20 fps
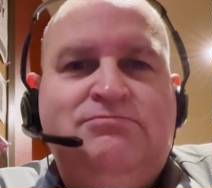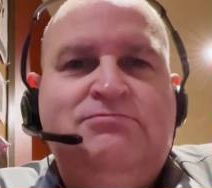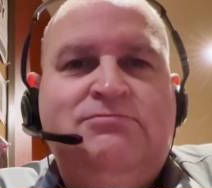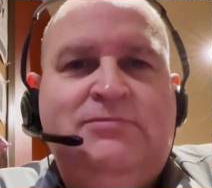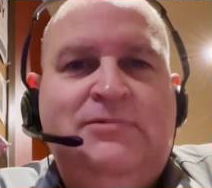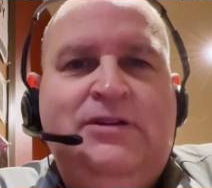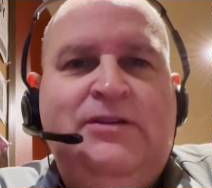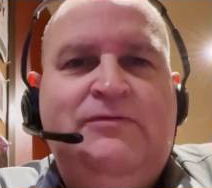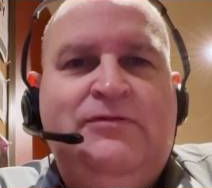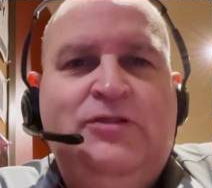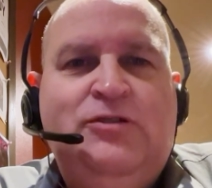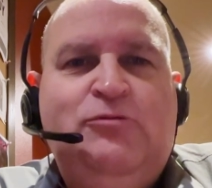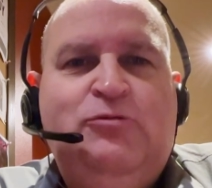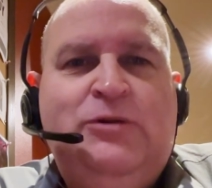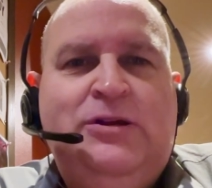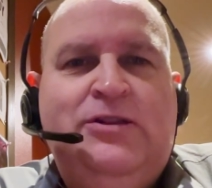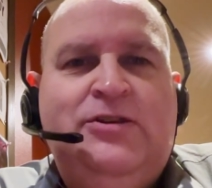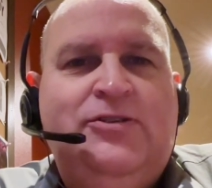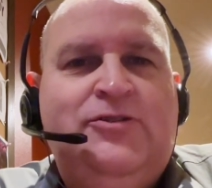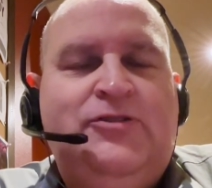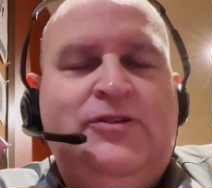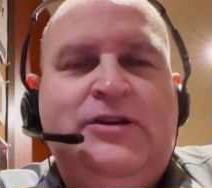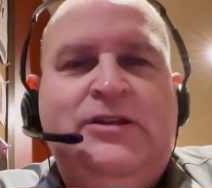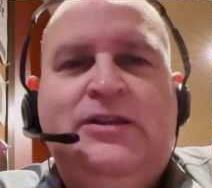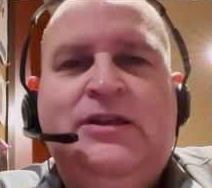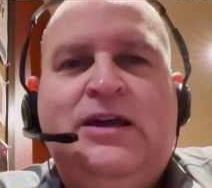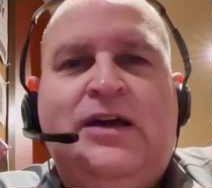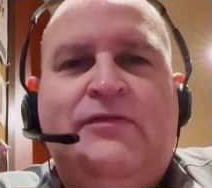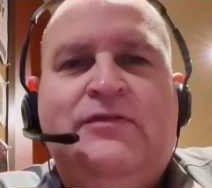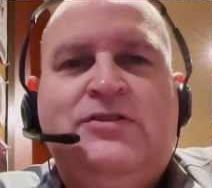if you're with three,
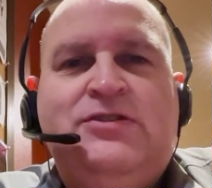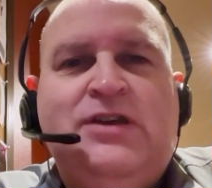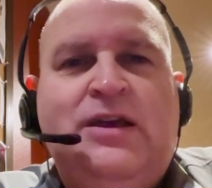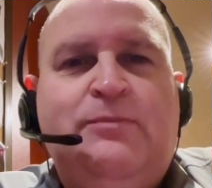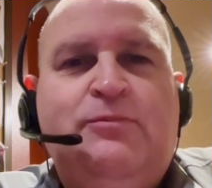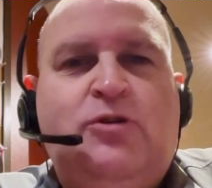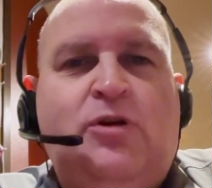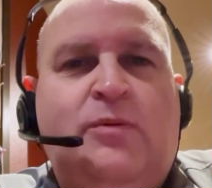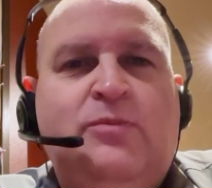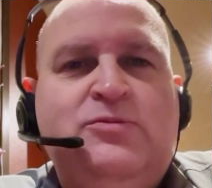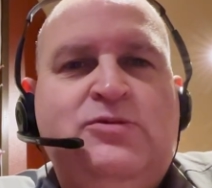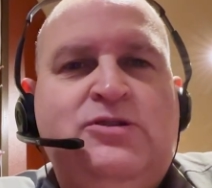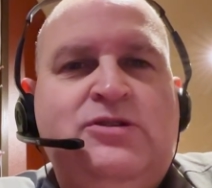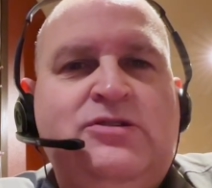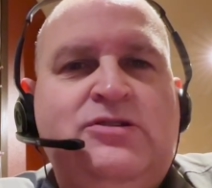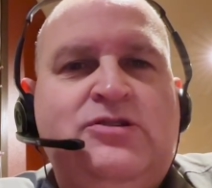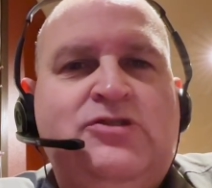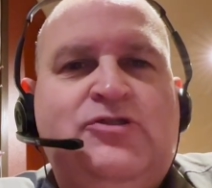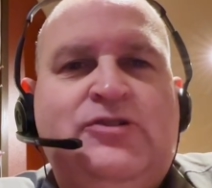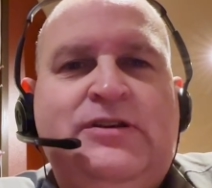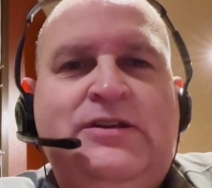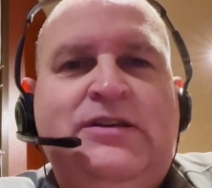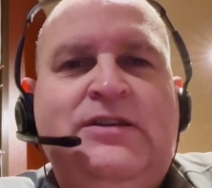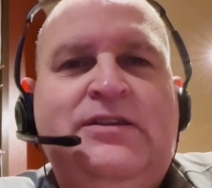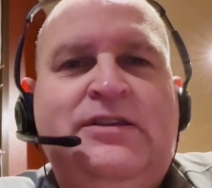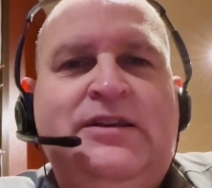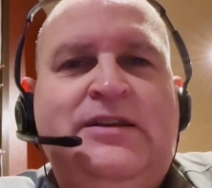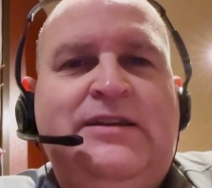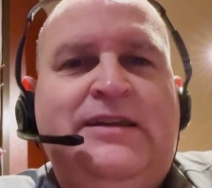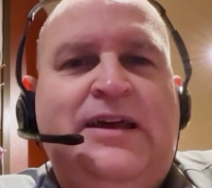they have the same problems as three.
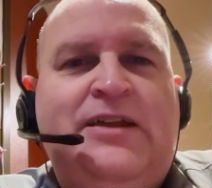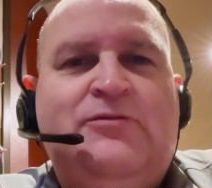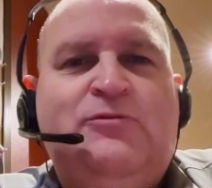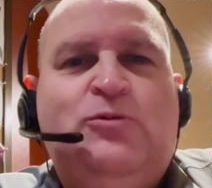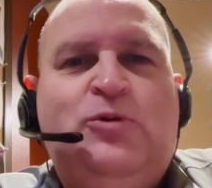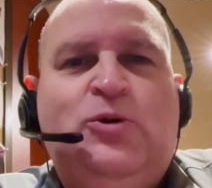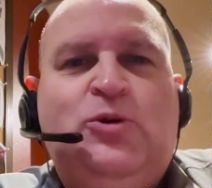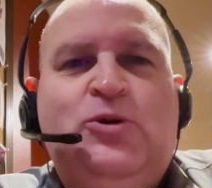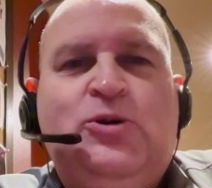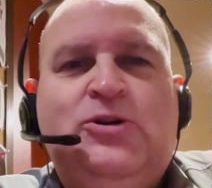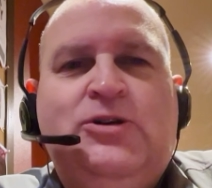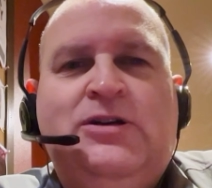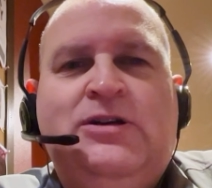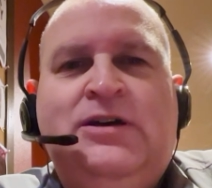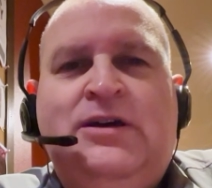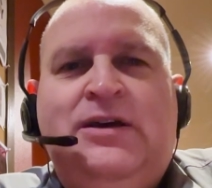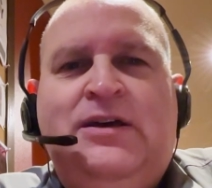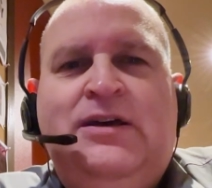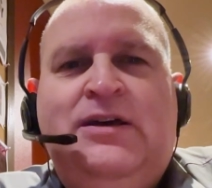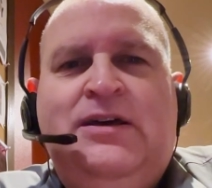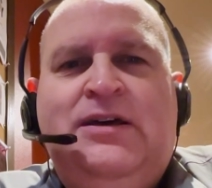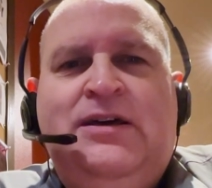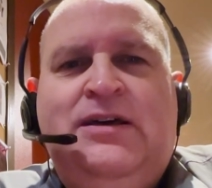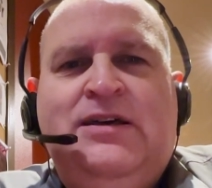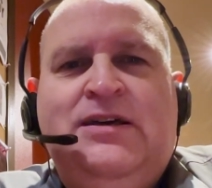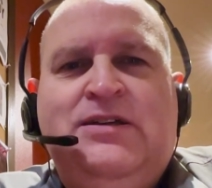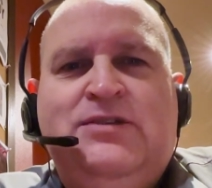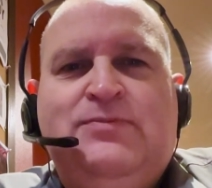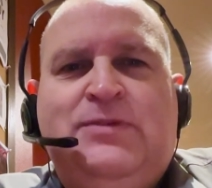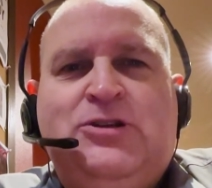The network,
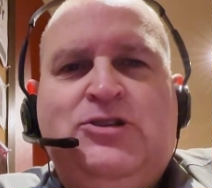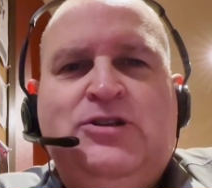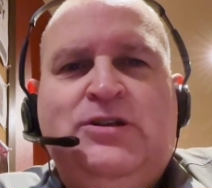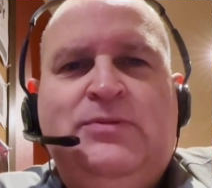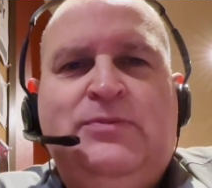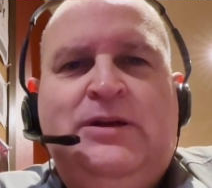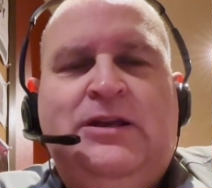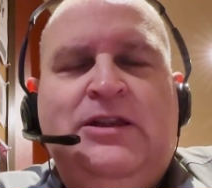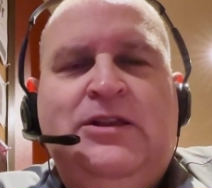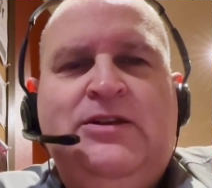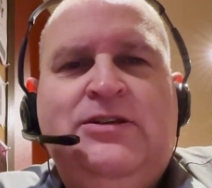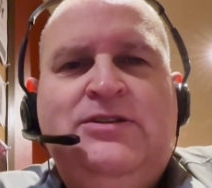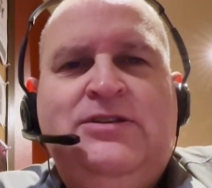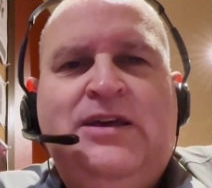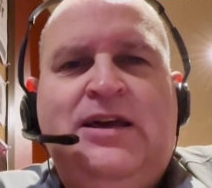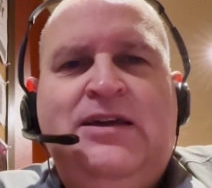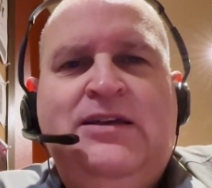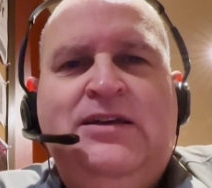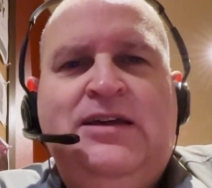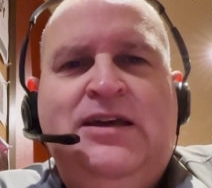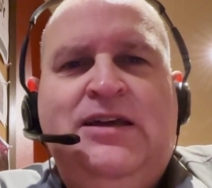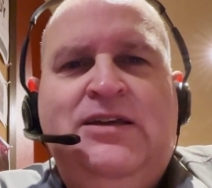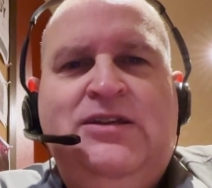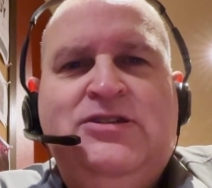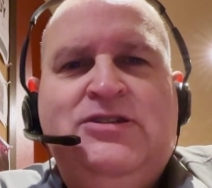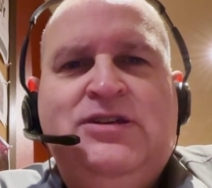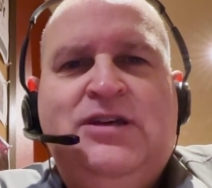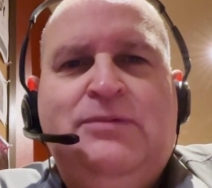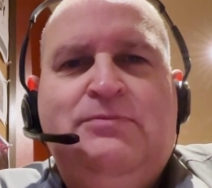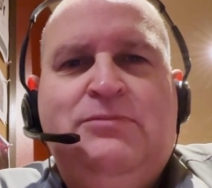especially in the middle of the day,
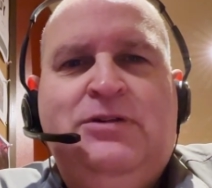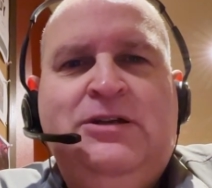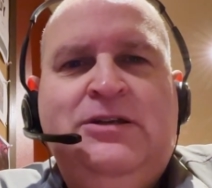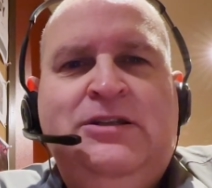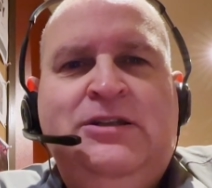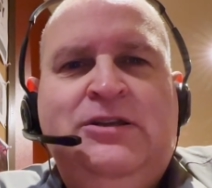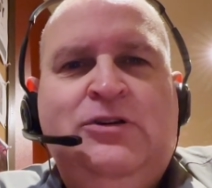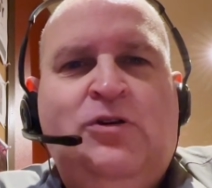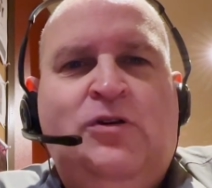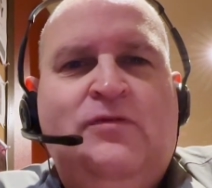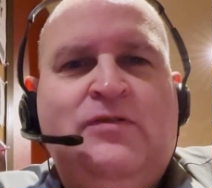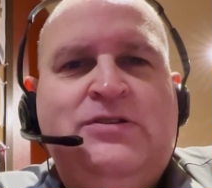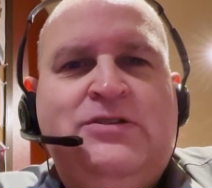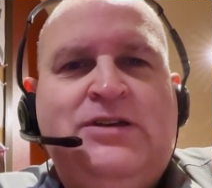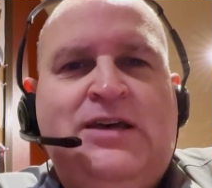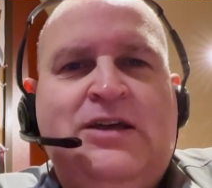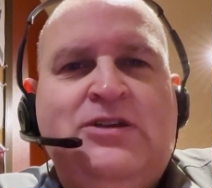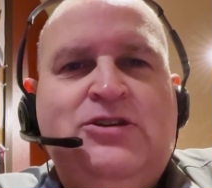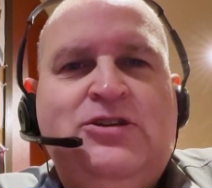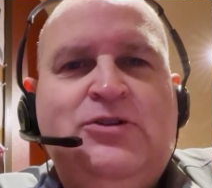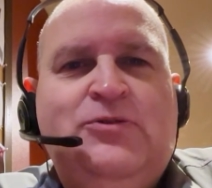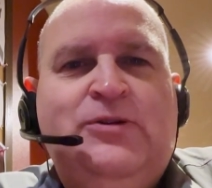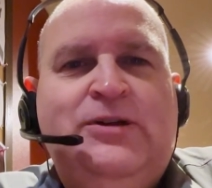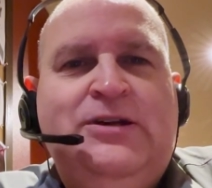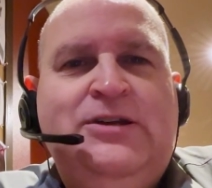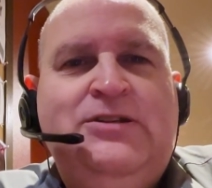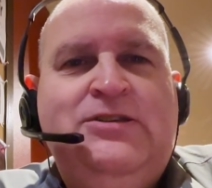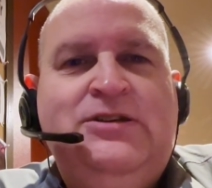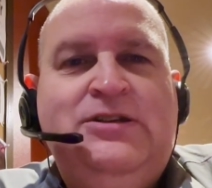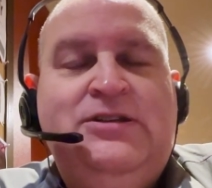is completely
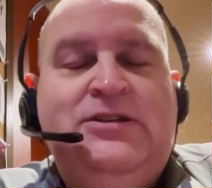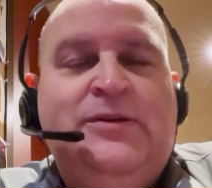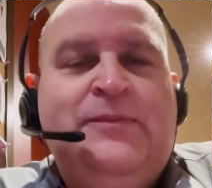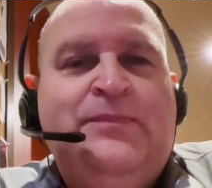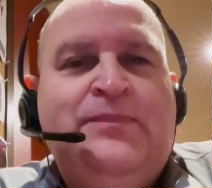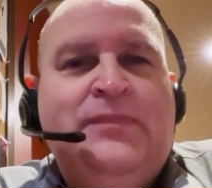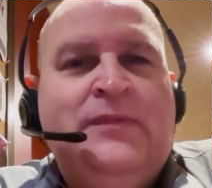oversaturated.